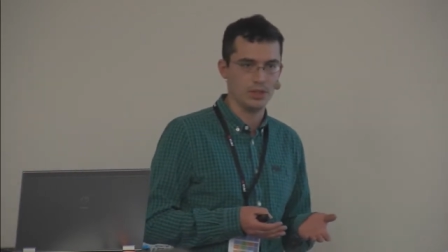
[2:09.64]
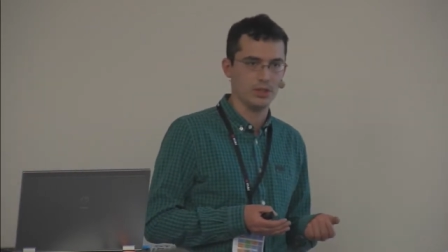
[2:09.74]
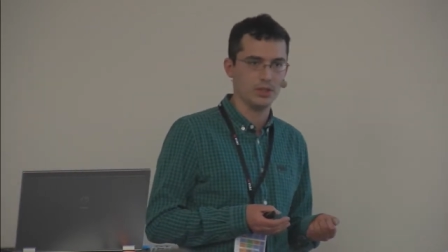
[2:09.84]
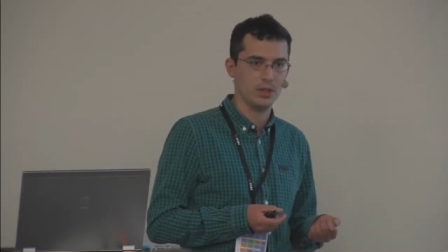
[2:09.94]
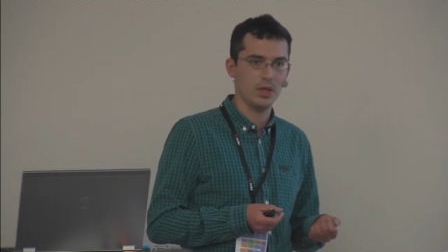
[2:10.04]

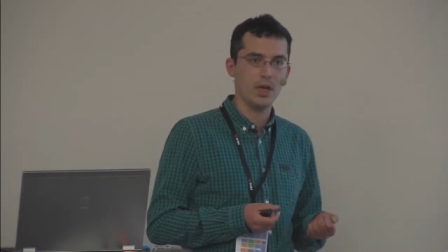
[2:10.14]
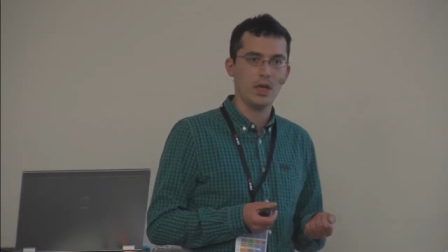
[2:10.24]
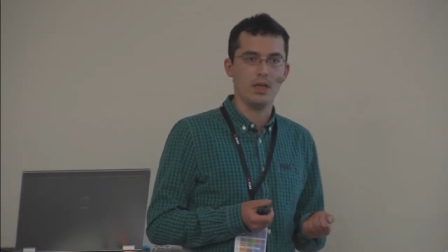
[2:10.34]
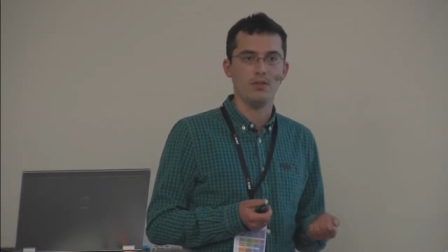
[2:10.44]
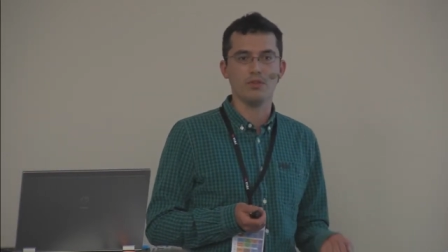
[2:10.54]
is
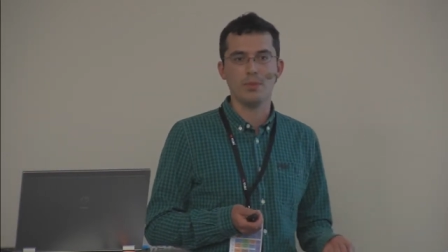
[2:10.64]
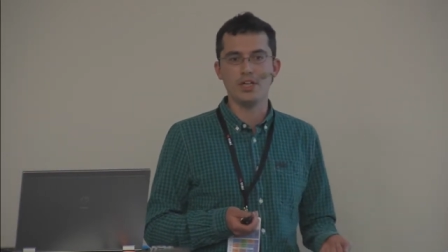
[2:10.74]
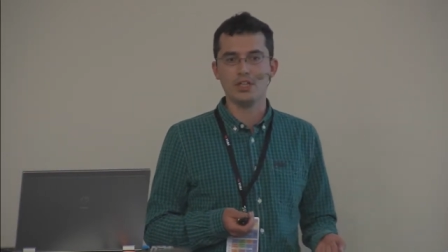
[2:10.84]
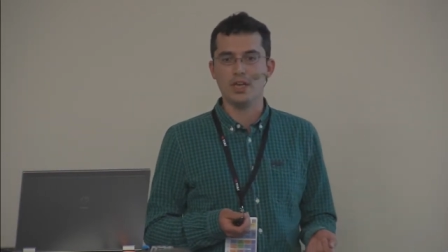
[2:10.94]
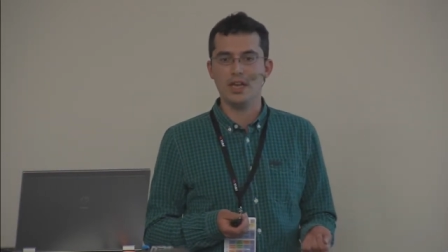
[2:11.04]

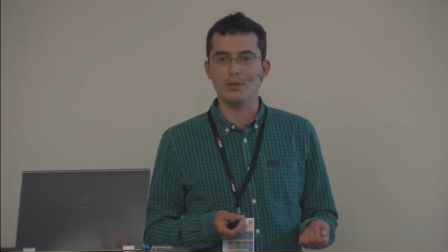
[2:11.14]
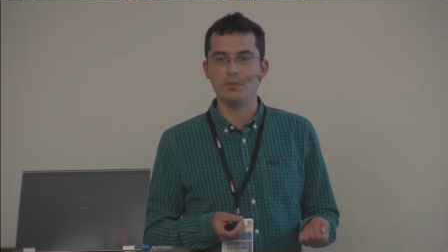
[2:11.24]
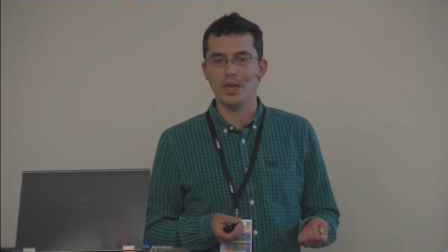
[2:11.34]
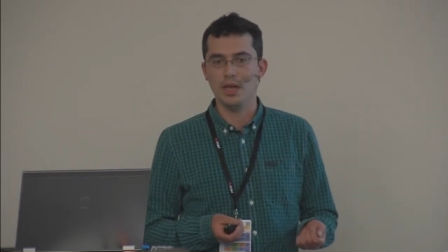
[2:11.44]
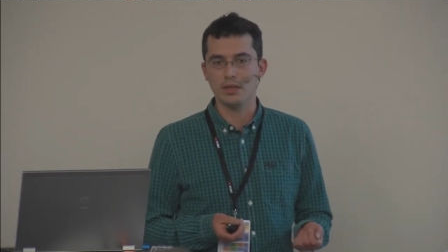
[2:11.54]
information
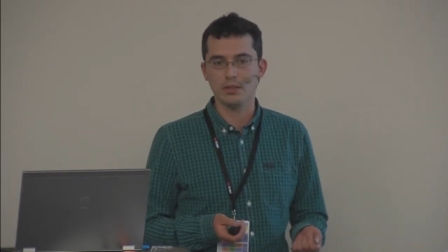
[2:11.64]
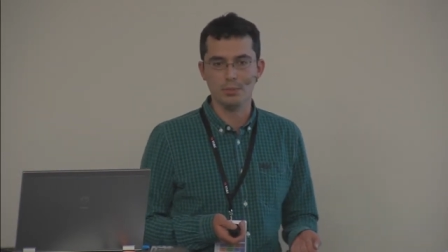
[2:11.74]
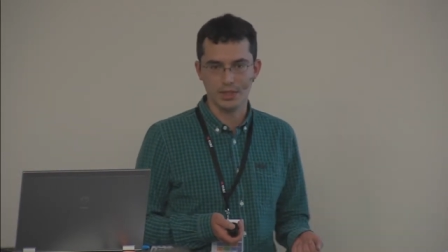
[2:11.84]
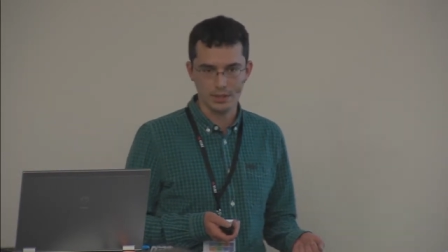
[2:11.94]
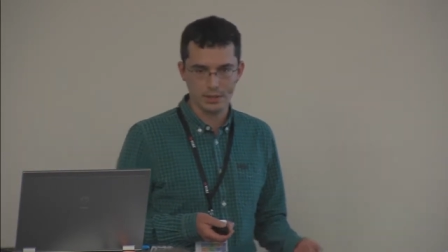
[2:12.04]
aimed at
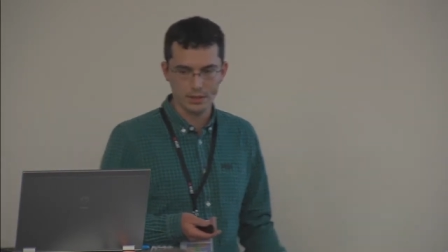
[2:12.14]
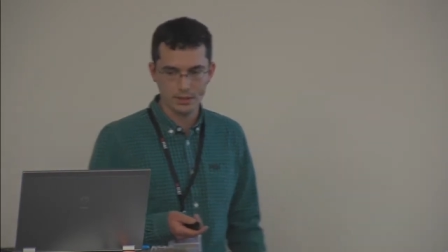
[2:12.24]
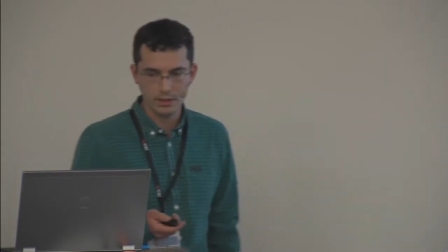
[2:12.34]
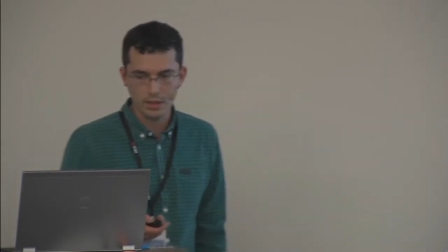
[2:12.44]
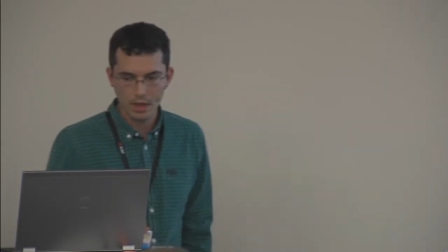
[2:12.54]
businesses.
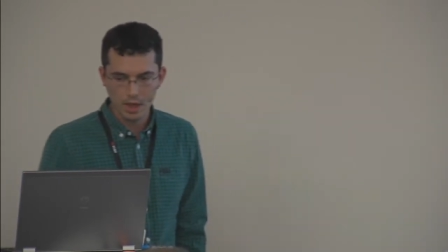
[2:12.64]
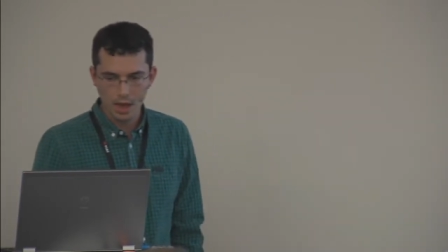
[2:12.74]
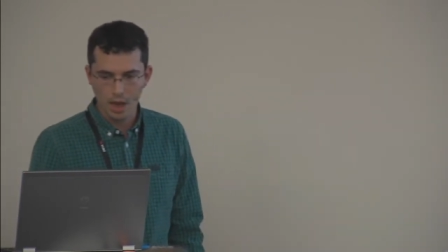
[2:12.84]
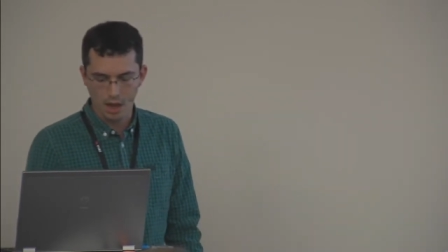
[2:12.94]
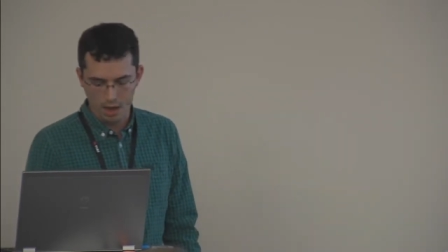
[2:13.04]

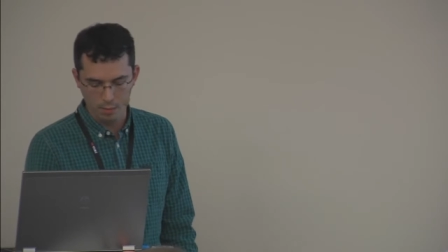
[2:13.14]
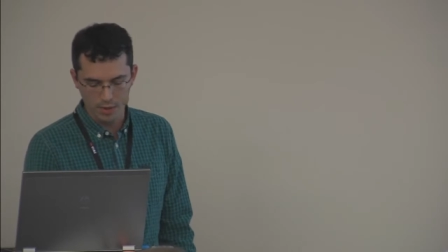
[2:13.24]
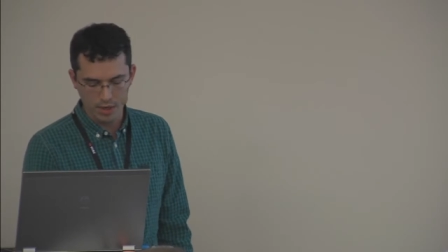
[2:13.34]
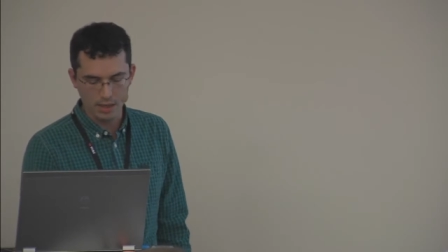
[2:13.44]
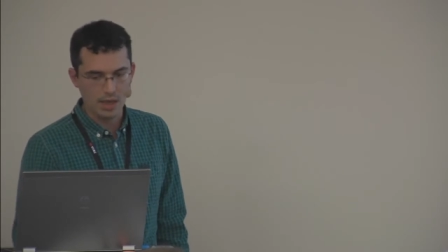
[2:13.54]
Uh,
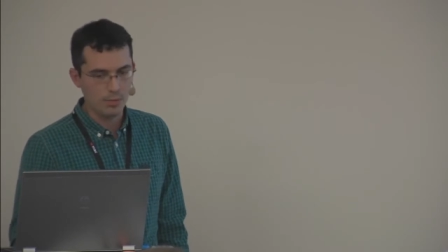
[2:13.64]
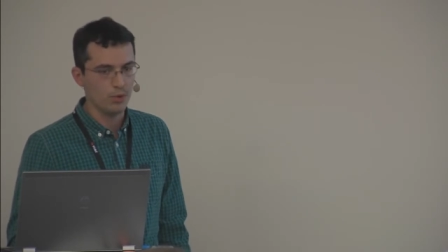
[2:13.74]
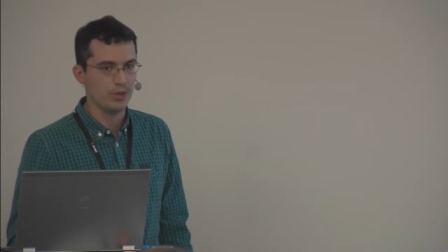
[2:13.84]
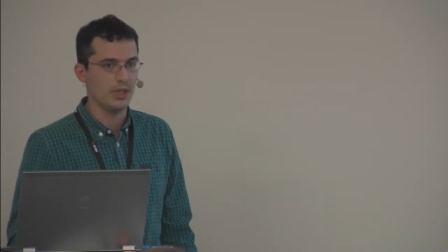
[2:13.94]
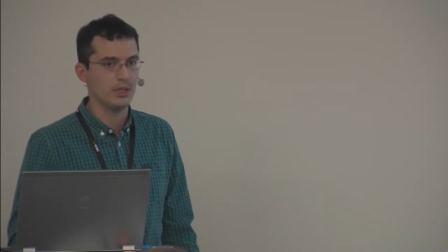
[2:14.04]
but at that
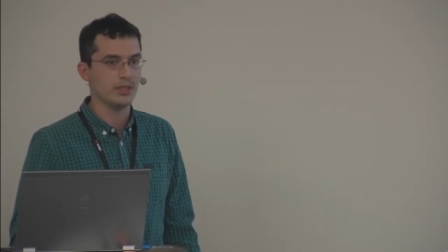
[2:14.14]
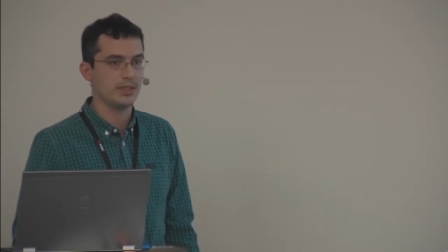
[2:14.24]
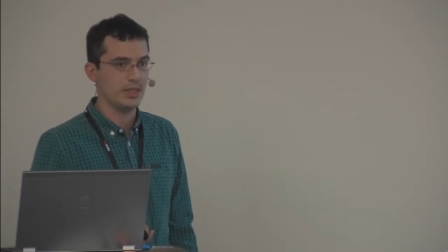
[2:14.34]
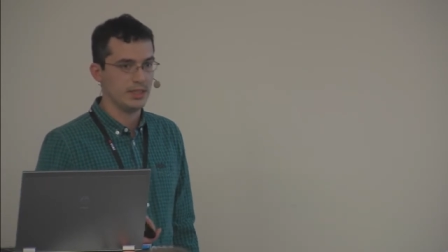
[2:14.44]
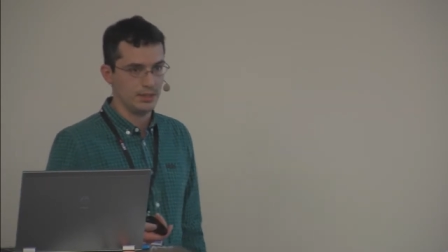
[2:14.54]
point, they are
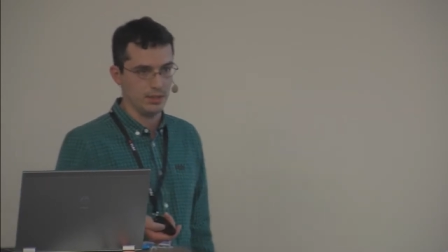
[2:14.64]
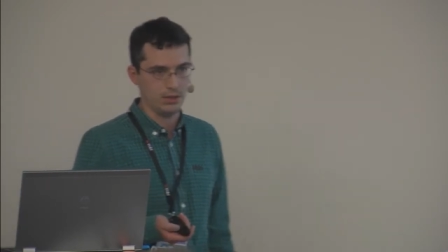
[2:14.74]
six years